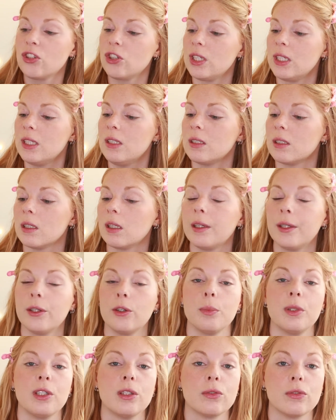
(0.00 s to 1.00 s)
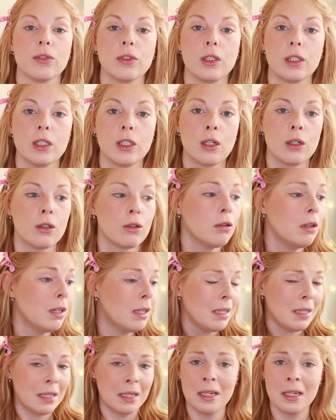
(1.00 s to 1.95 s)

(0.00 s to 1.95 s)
cheeks a little bit of glow.